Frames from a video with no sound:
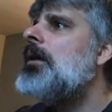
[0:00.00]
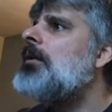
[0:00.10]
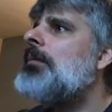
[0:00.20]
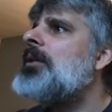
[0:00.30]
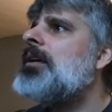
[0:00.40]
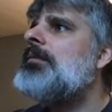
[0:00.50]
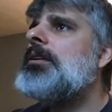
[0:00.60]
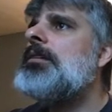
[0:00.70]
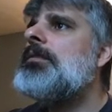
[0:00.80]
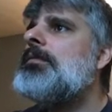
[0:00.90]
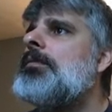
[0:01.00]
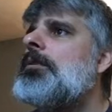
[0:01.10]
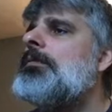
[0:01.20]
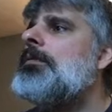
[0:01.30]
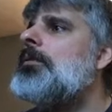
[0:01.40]
Oh no, I'm thinking of a different
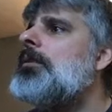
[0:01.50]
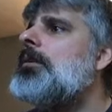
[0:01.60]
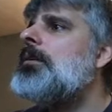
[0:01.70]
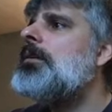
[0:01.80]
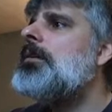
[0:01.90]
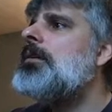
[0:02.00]
4-4.